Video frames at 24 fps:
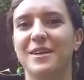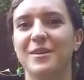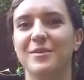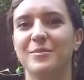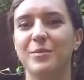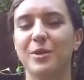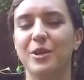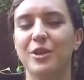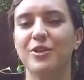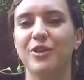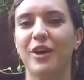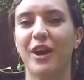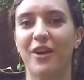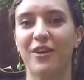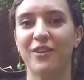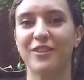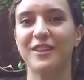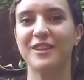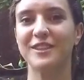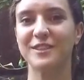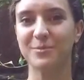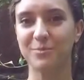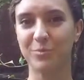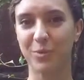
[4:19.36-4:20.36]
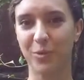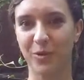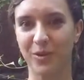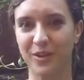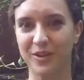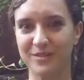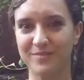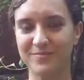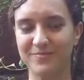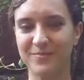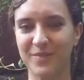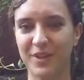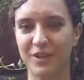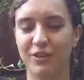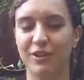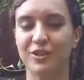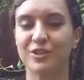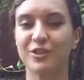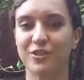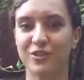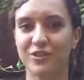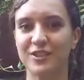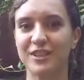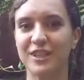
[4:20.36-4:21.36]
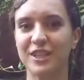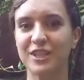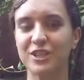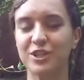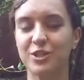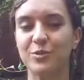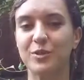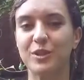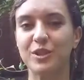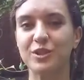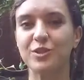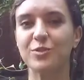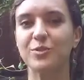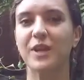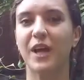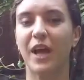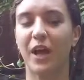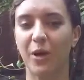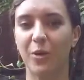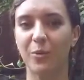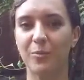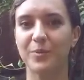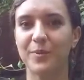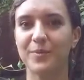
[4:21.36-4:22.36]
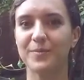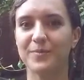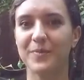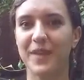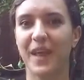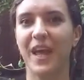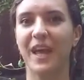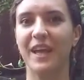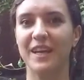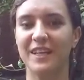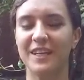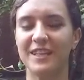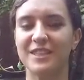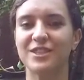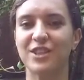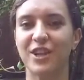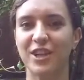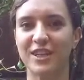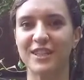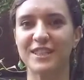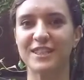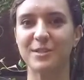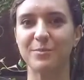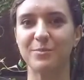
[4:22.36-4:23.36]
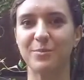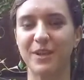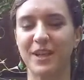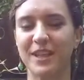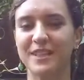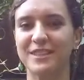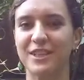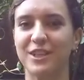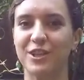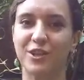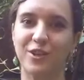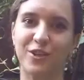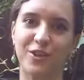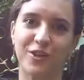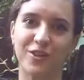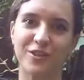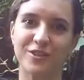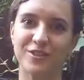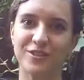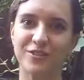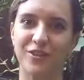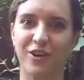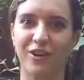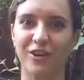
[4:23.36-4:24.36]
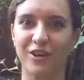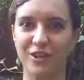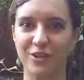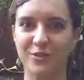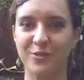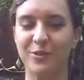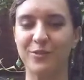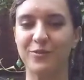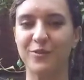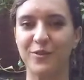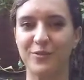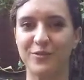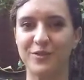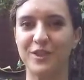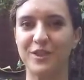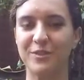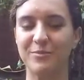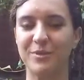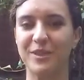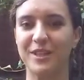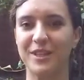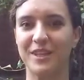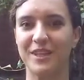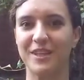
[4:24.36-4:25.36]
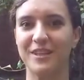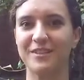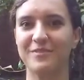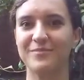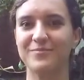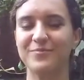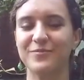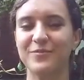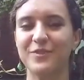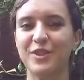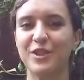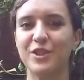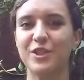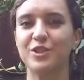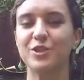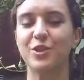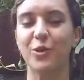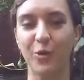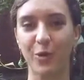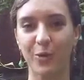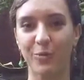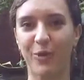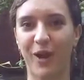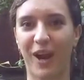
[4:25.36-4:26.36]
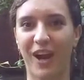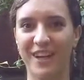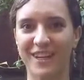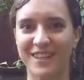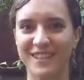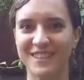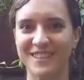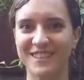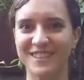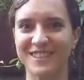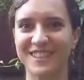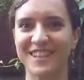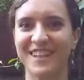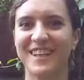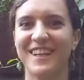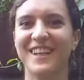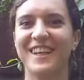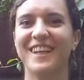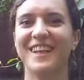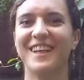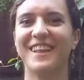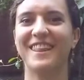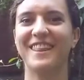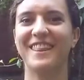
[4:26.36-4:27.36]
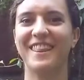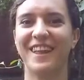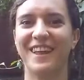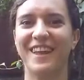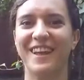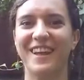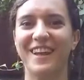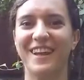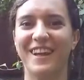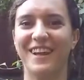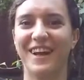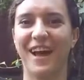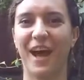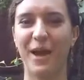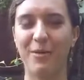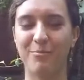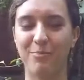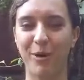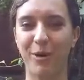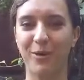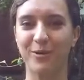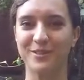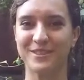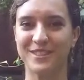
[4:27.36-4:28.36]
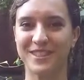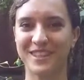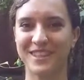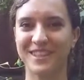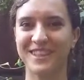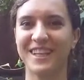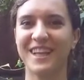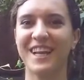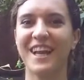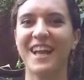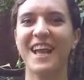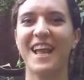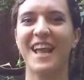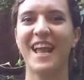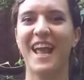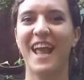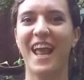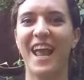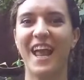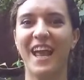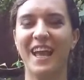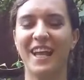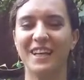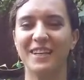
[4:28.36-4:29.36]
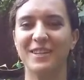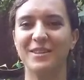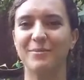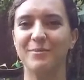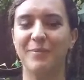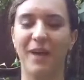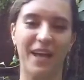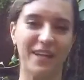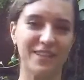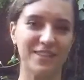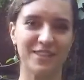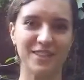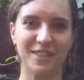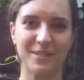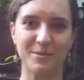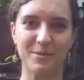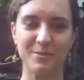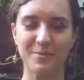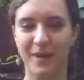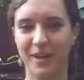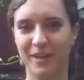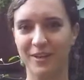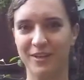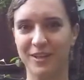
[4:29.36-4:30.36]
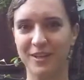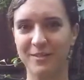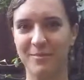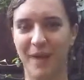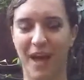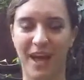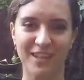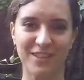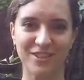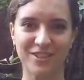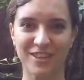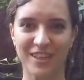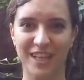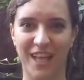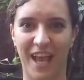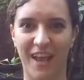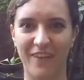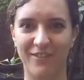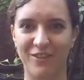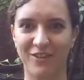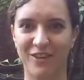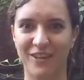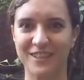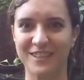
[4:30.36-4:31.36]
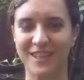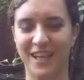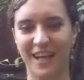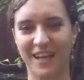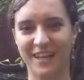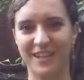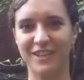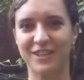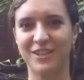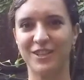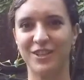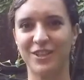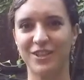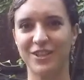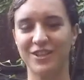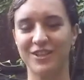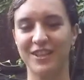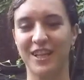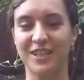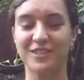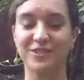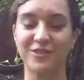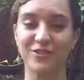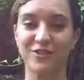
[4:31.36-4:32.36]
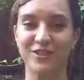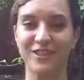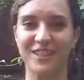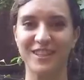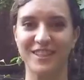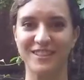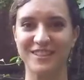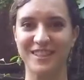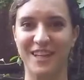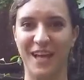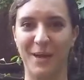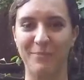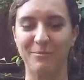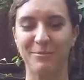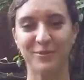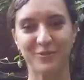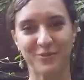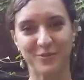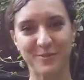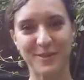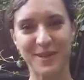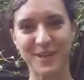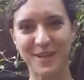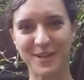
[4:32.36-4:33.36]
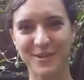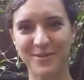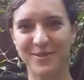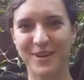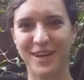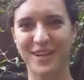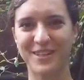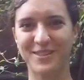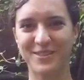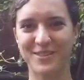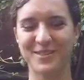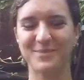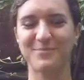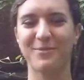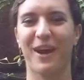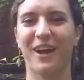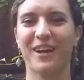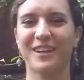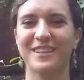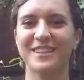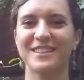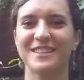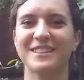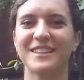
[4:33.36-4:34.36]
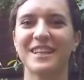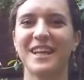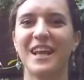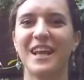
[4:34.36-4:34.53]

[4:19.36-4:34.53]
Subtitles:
But your health is important. There are certain things you can do to help, and it's not as simple as it cures. You're not going to do the 15-minute yoga practice that I posted and magically be better and magically have your anxiety cured. That certainly doesn't happen for me when I do this practice,